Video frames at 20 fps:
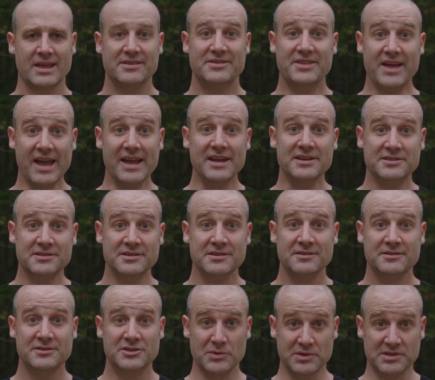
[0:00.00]
Thanks
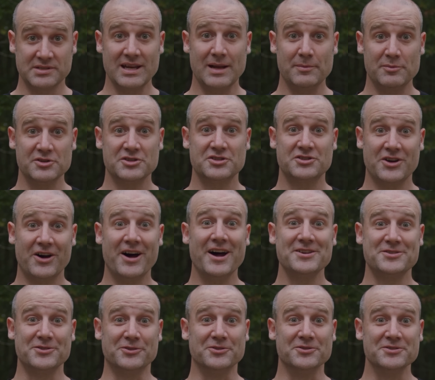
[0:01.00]
to Established
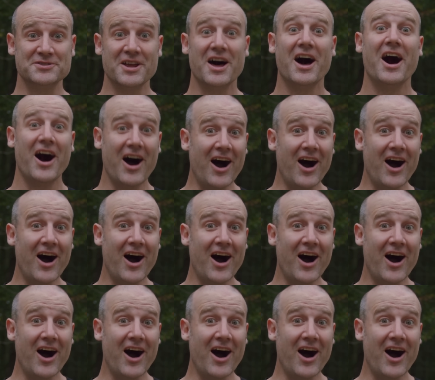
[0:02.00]
Titles,